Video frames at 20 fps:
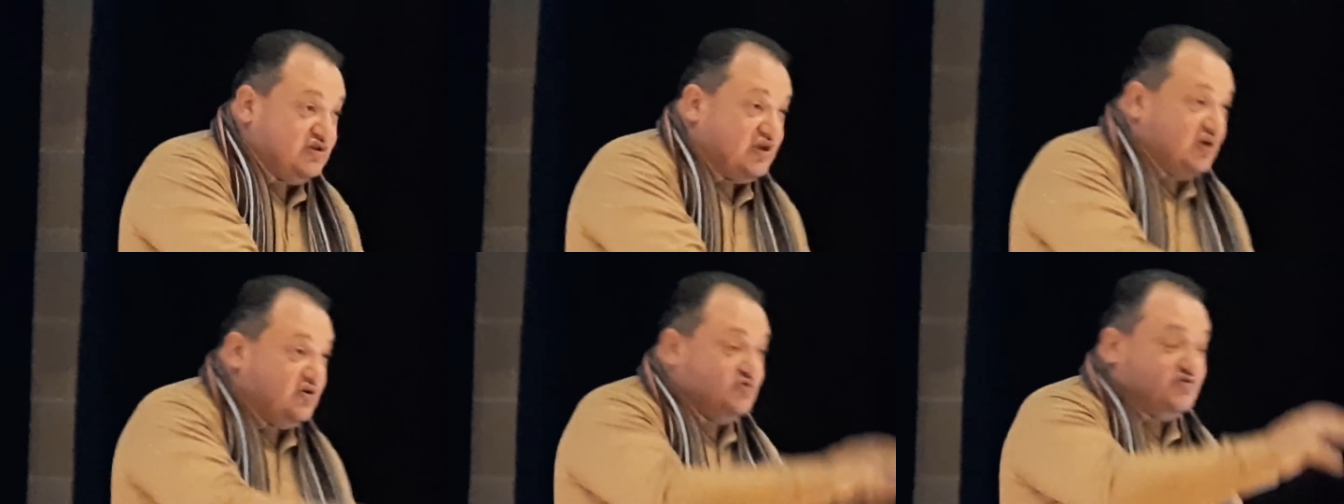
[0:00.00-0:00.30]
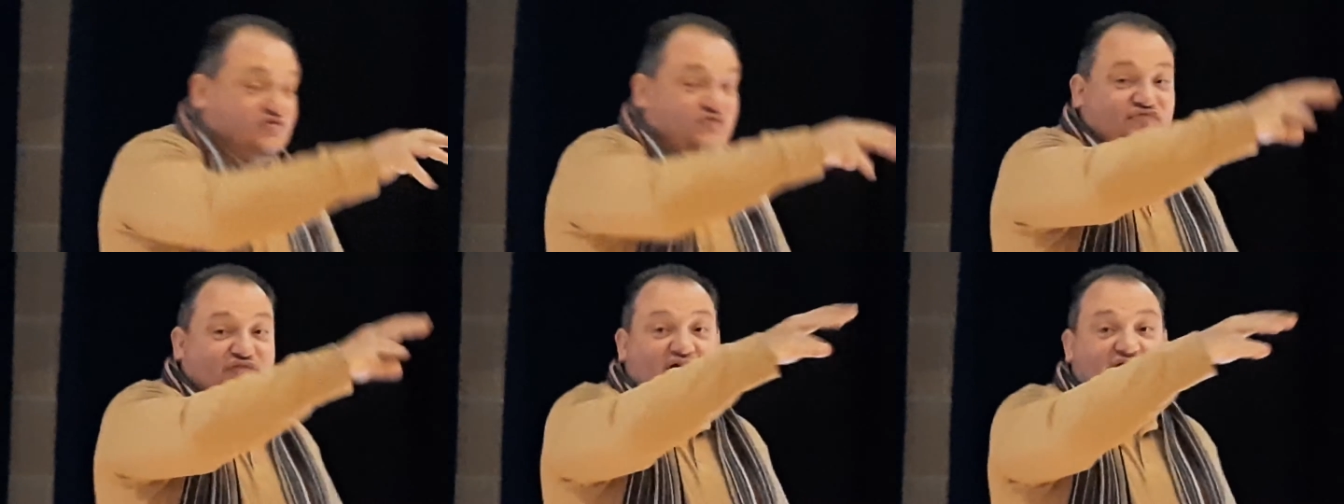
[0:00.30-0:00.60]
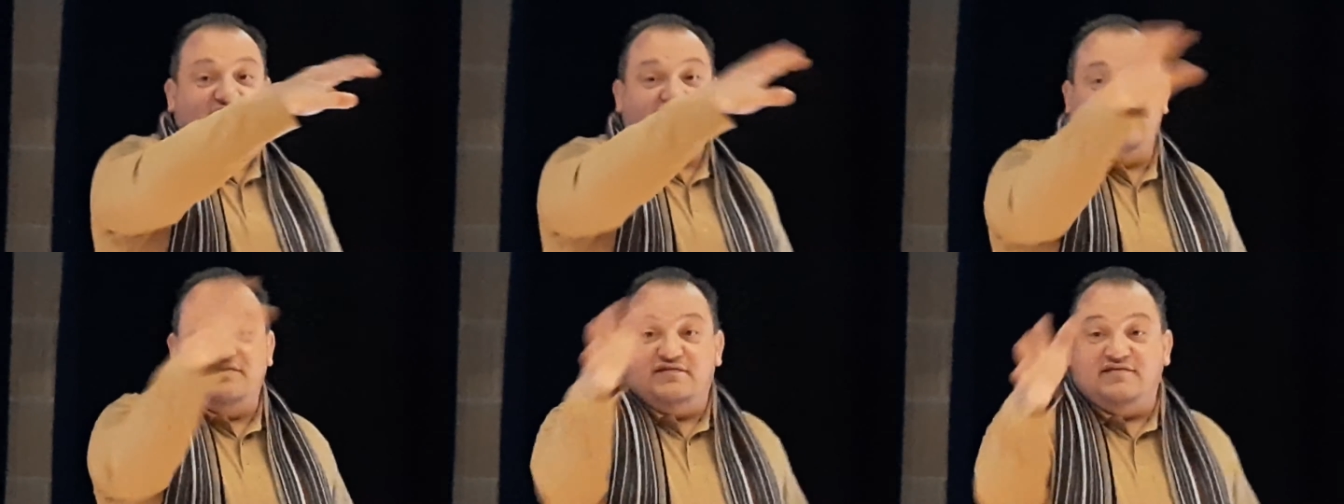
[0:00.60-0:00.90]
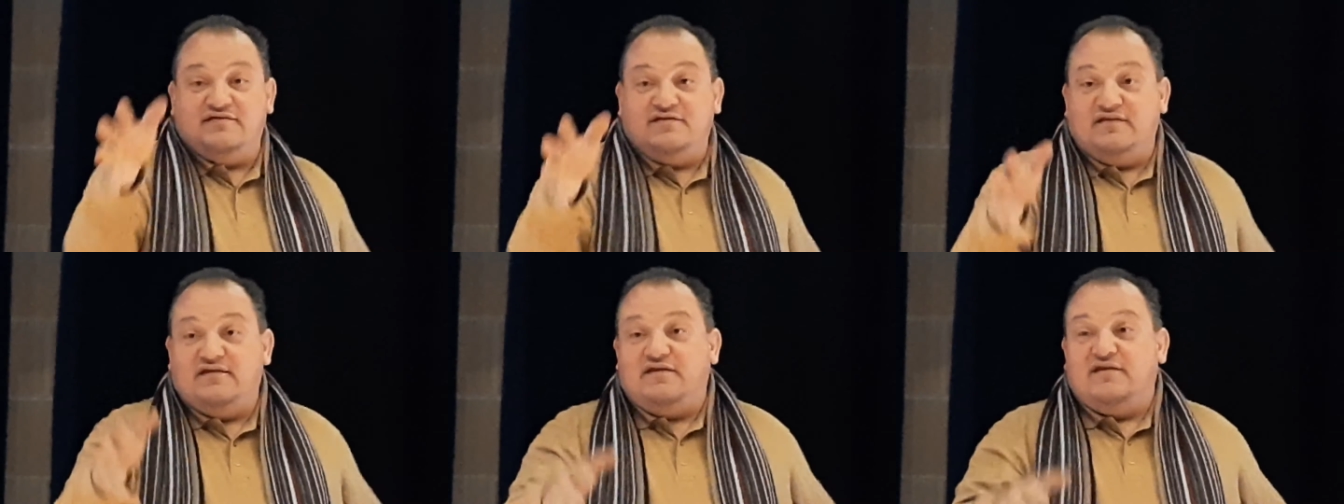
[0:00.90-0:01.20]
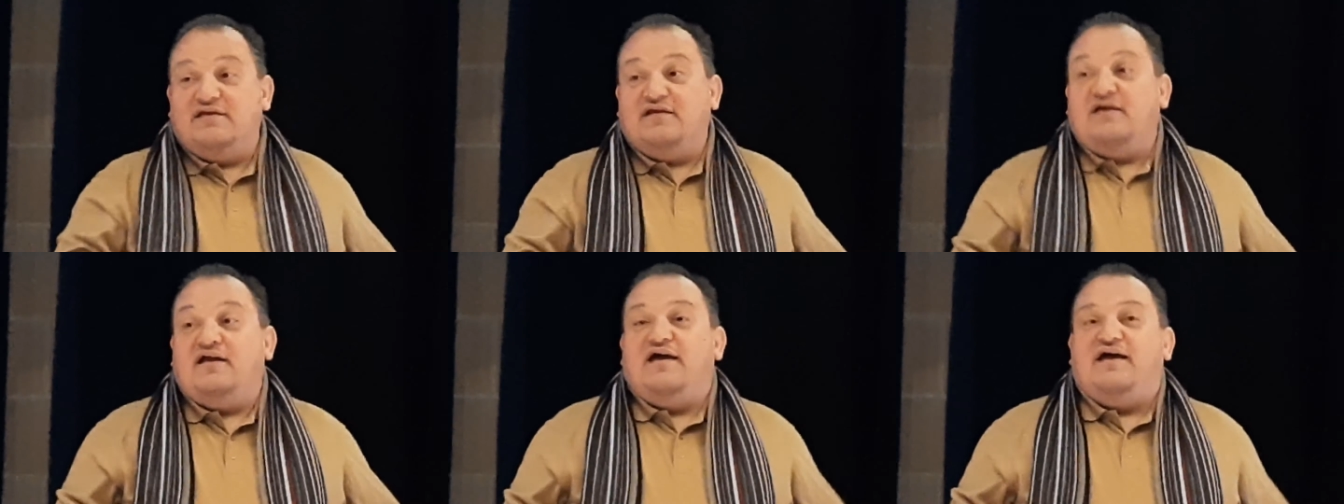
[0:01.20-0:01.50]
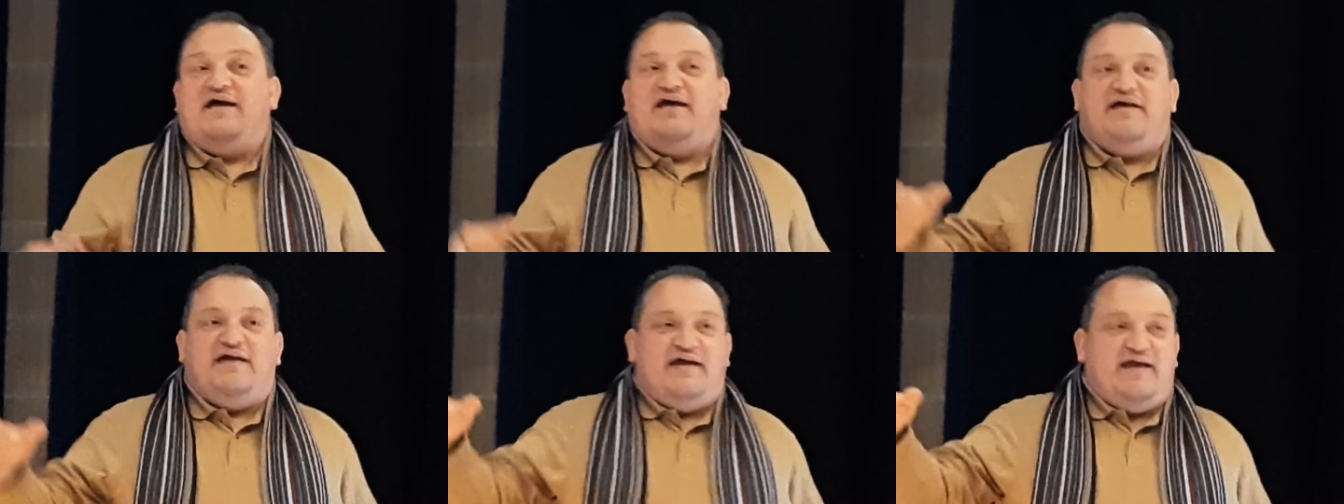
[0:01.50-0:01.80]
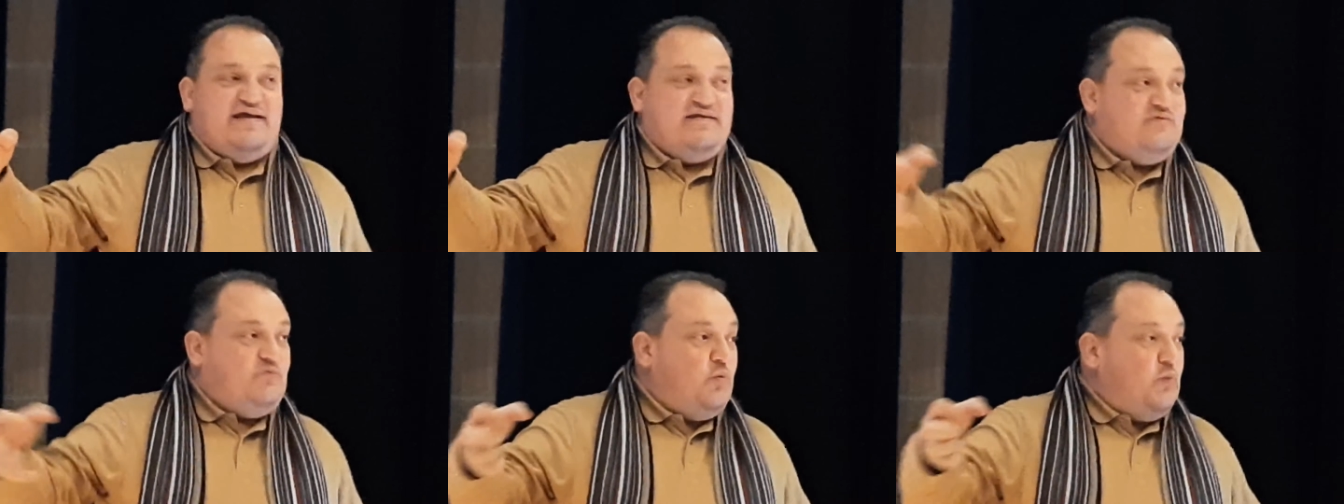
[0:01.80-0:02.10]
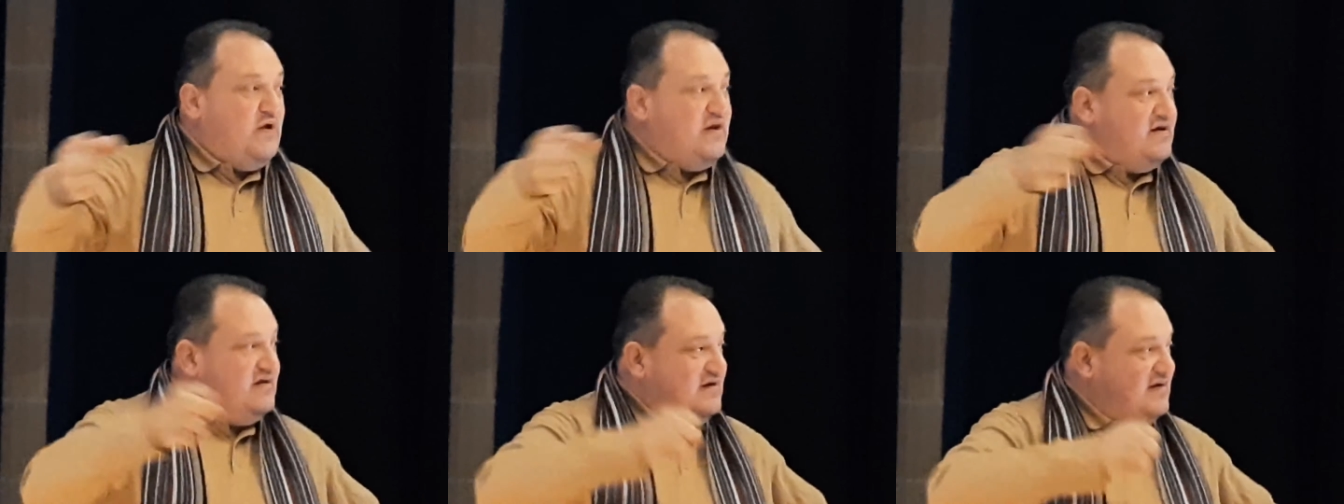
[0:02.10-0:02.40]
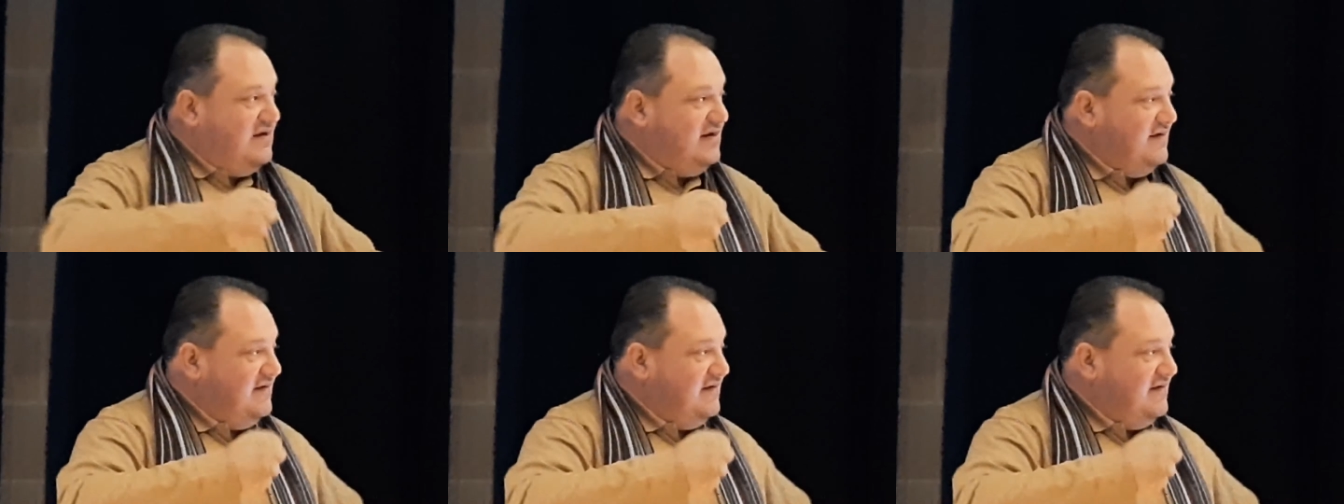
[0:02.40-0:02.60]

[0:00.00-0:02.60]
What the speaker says: they used to fight and win.